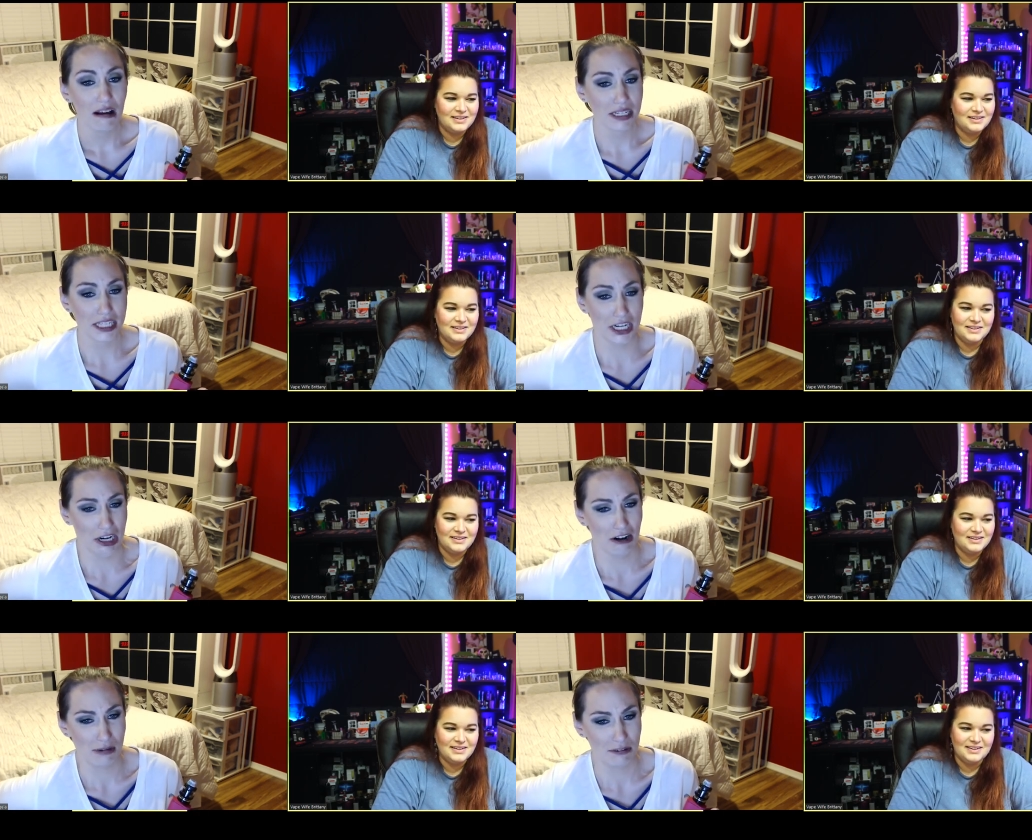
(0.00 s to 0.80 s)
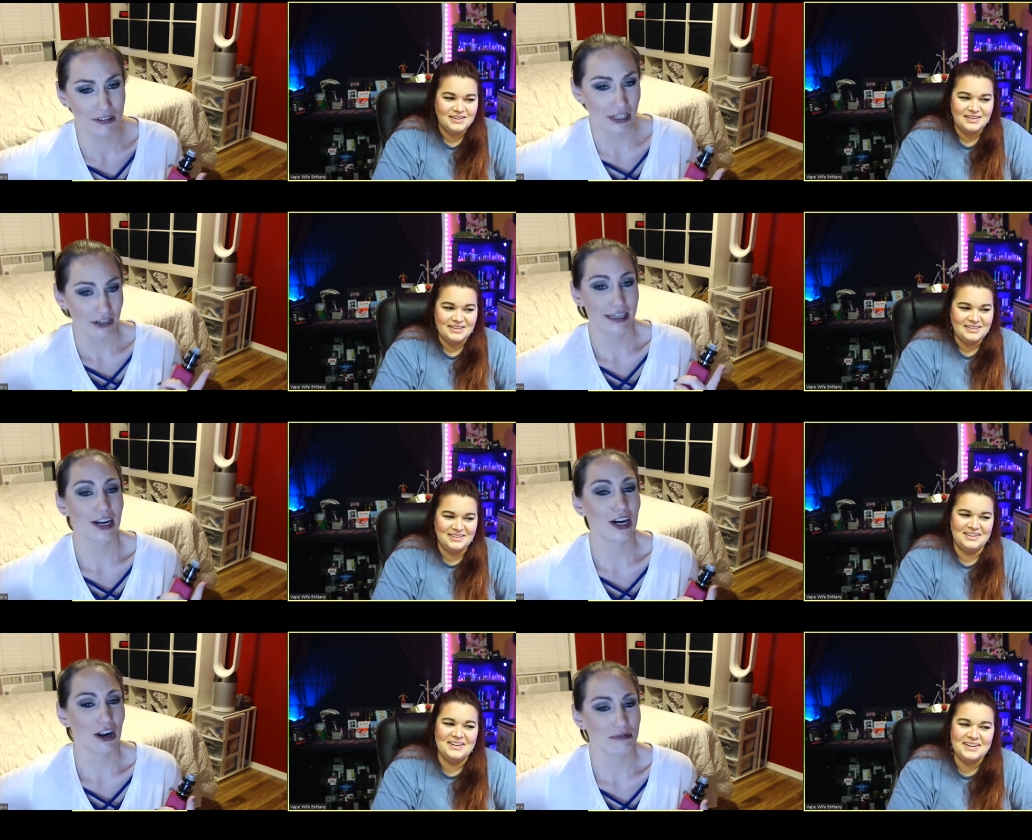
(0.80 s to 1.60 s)
Speaker 1: get it off my finger. Get it
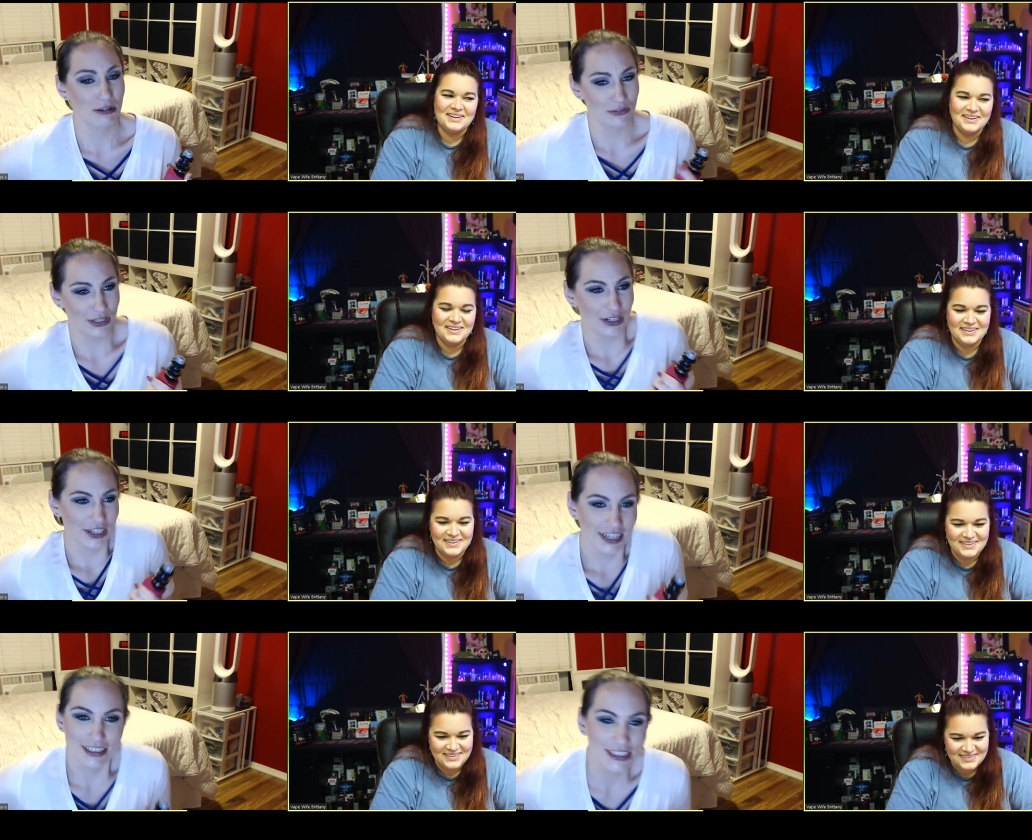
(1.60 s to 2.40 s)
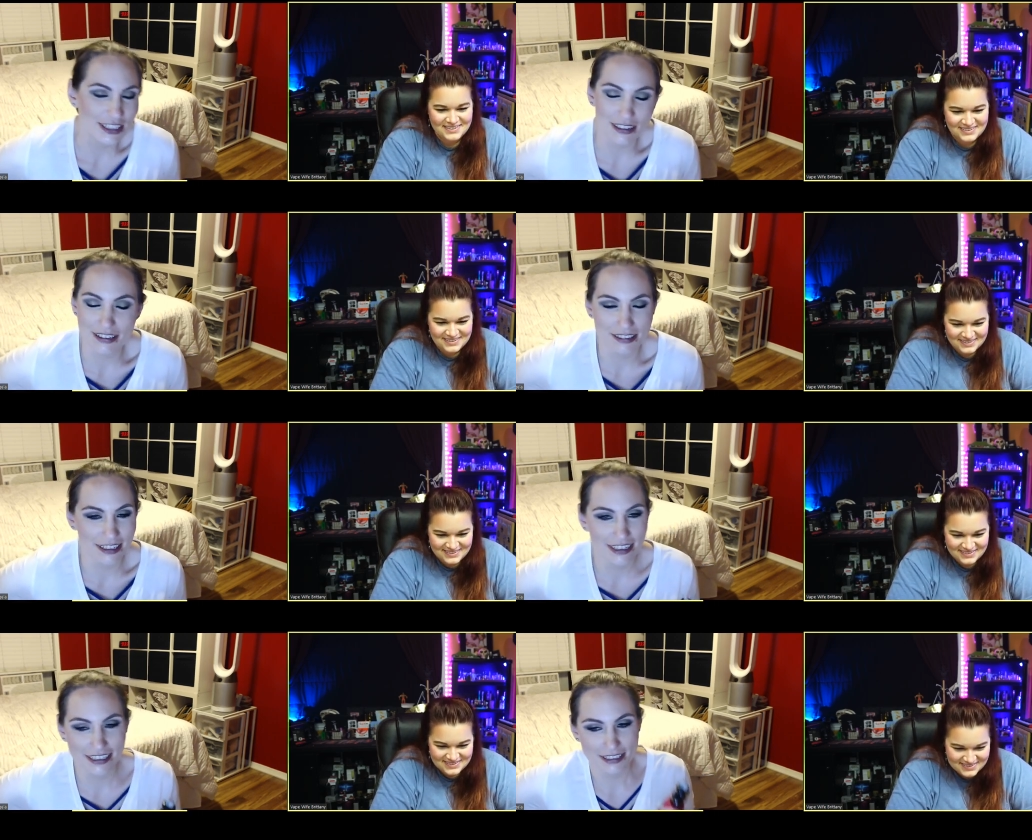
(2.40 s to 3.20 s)
off my finger. I could. Oh
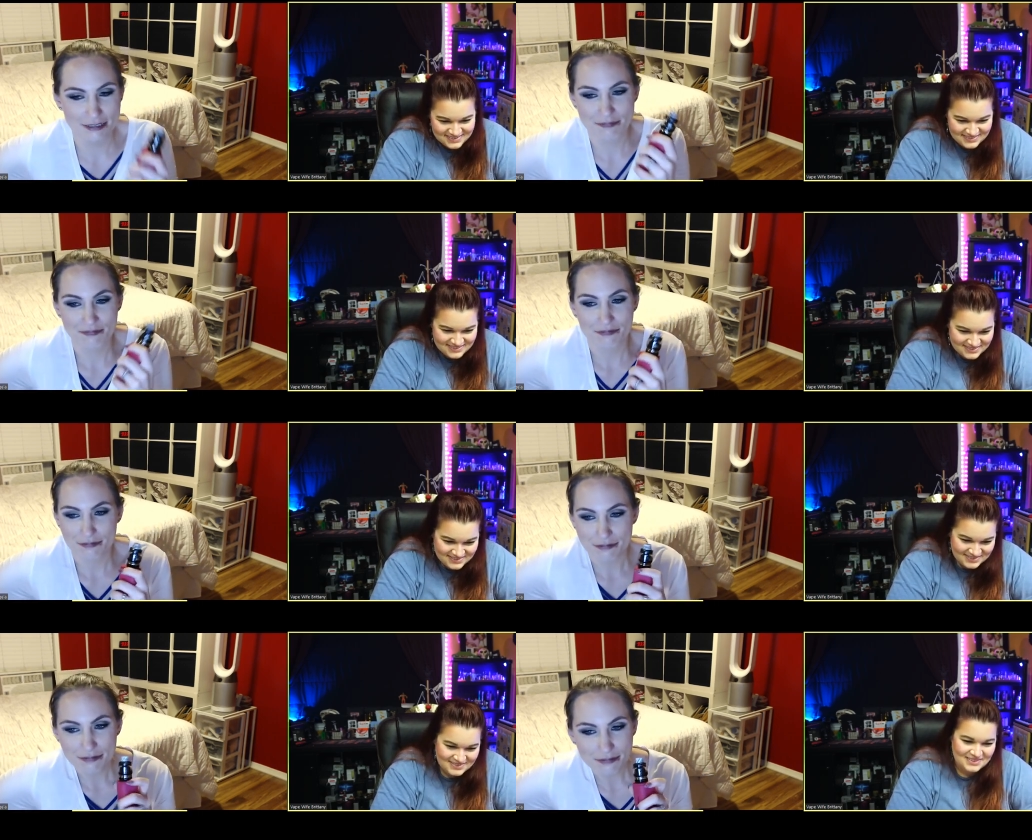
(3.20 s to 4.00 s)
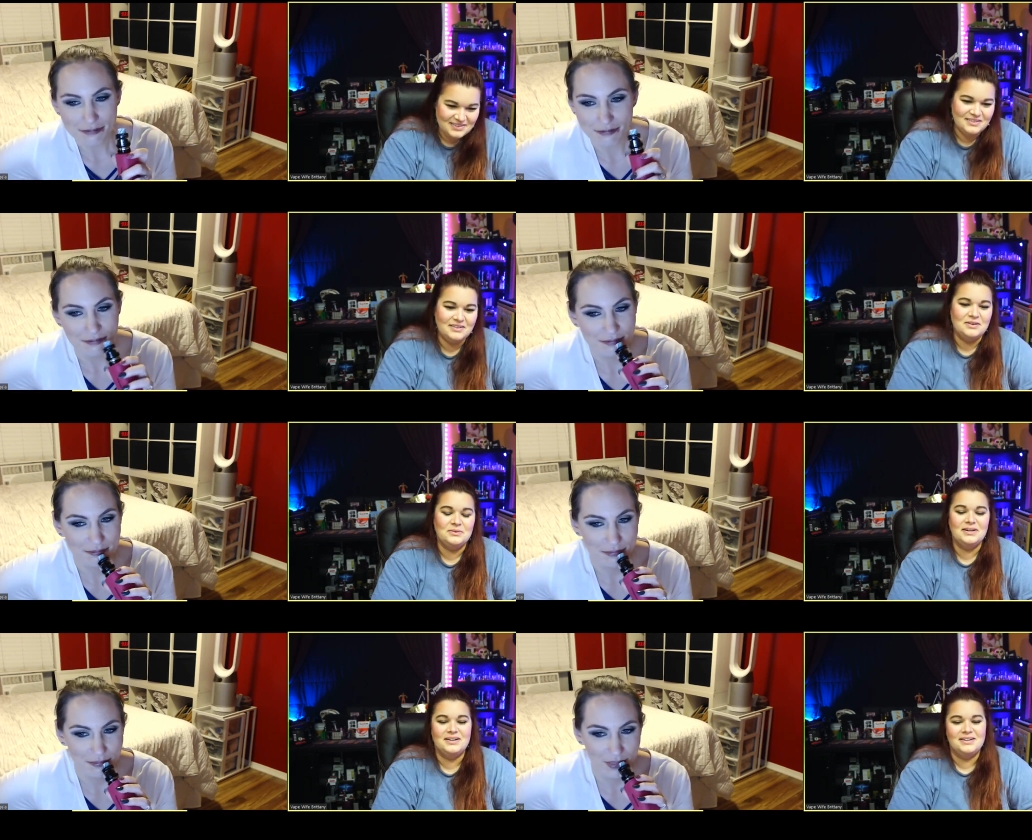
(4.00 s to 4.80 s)
God.
Speaker 2: Oh
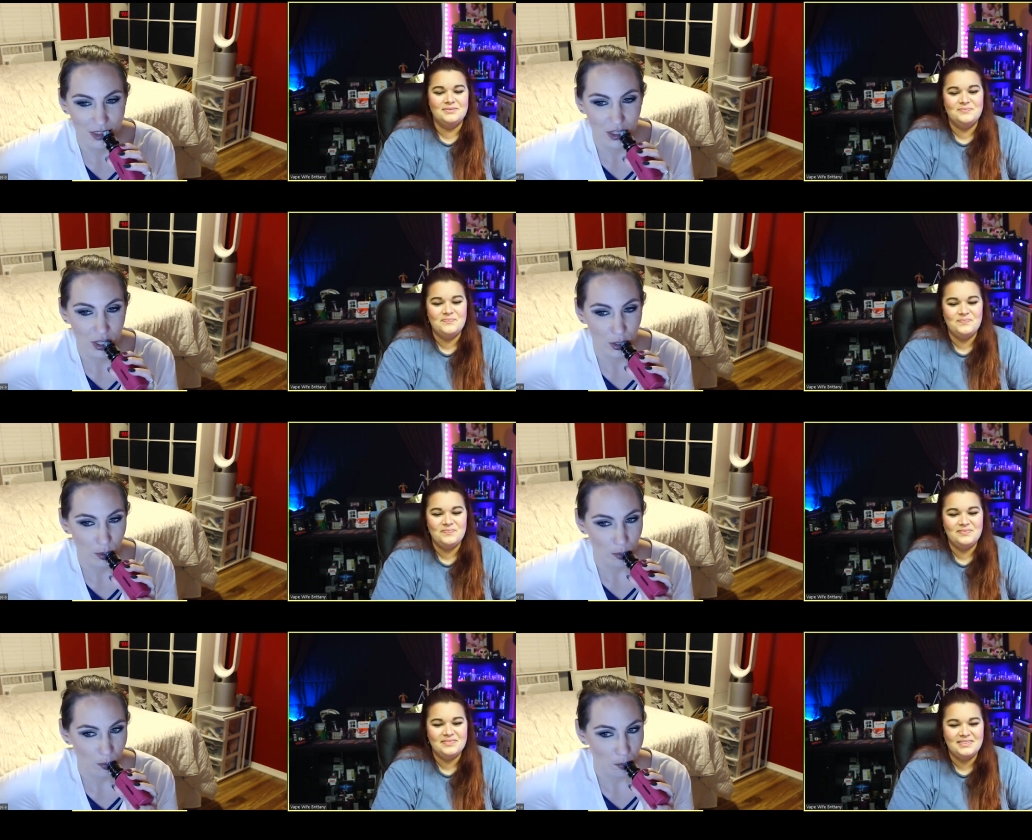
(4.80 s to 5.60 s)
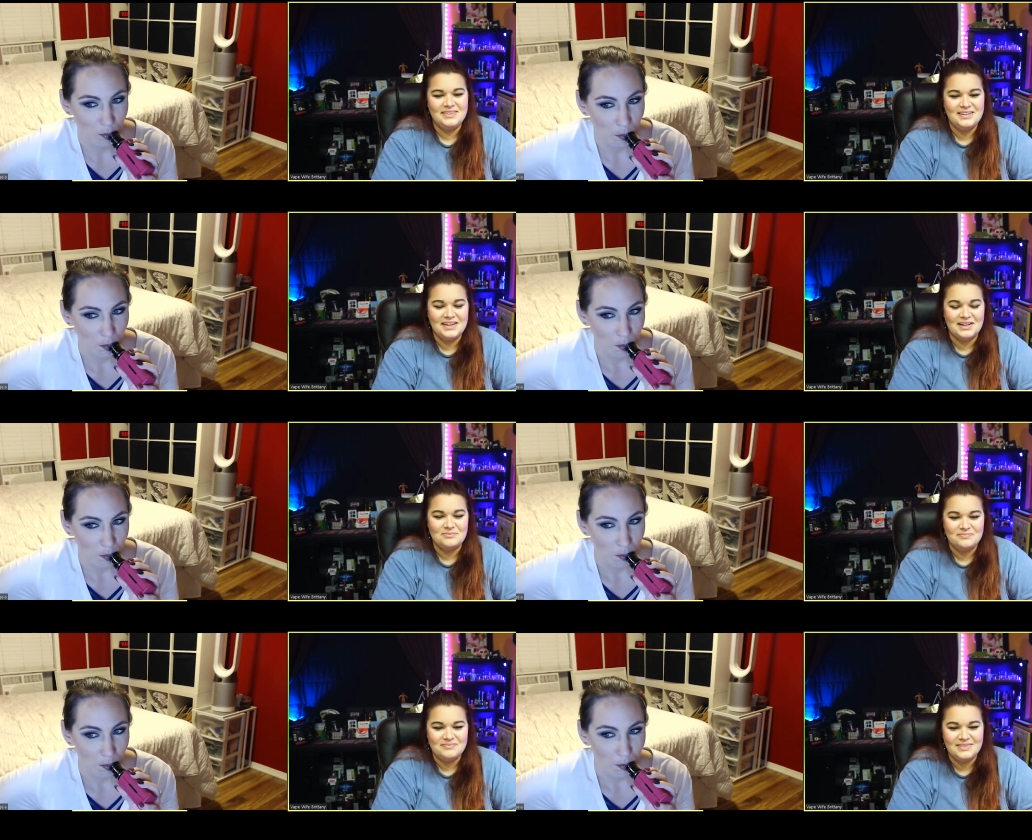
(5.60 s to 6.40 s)
God. Yeah.
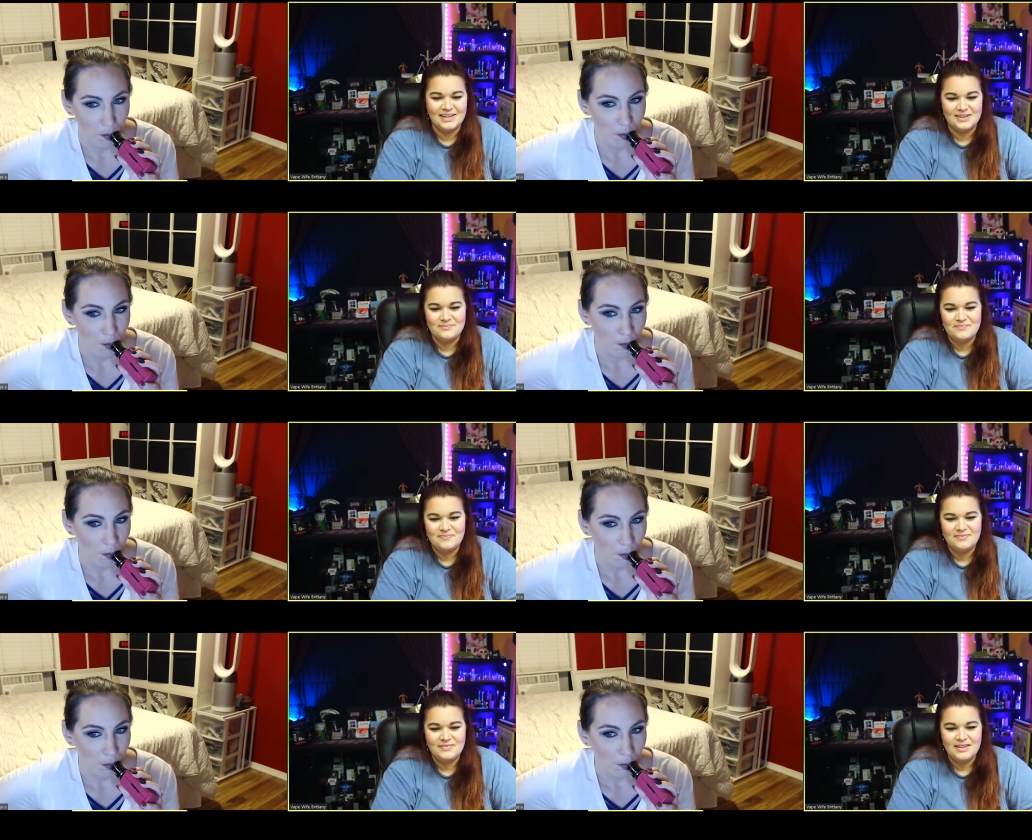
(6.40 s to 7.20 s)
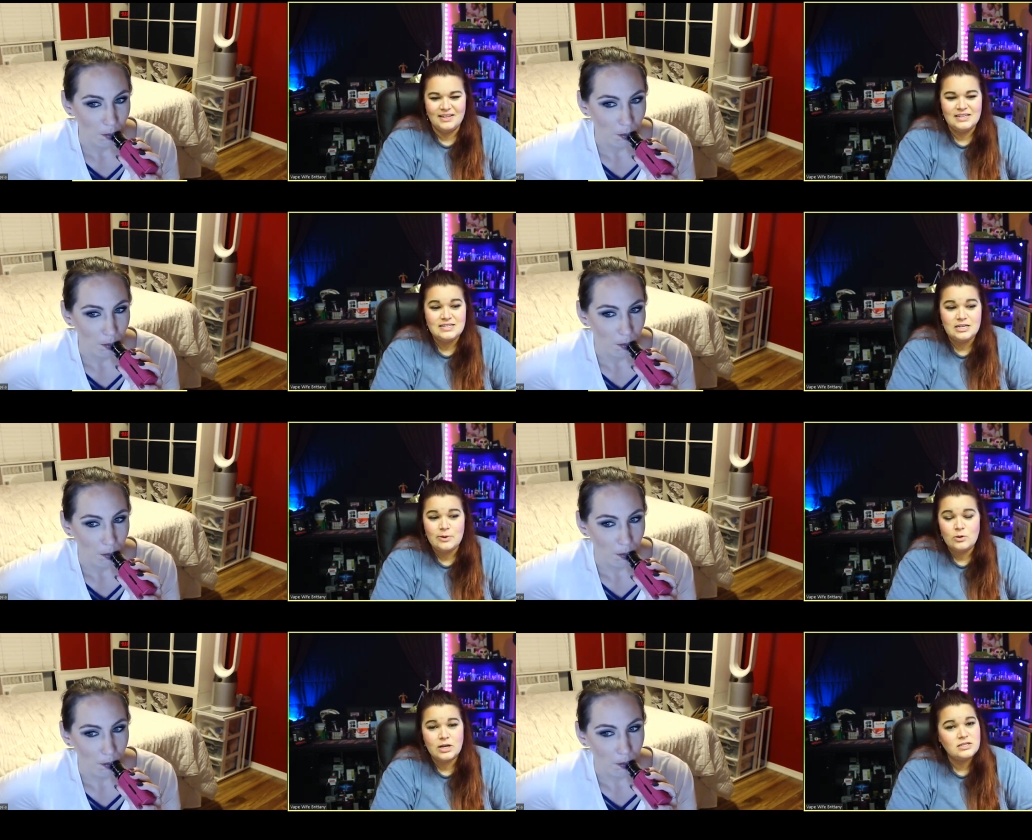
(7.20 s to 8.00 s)
Yeah.
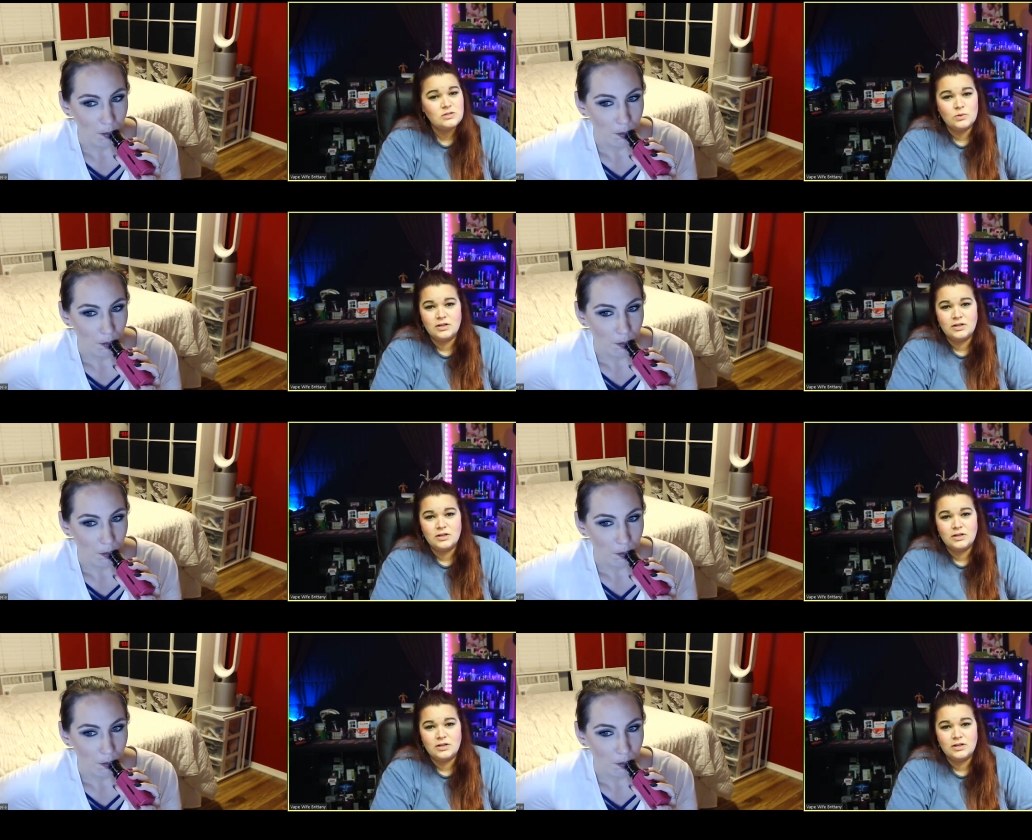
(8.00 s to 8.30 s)
D-bone, I swear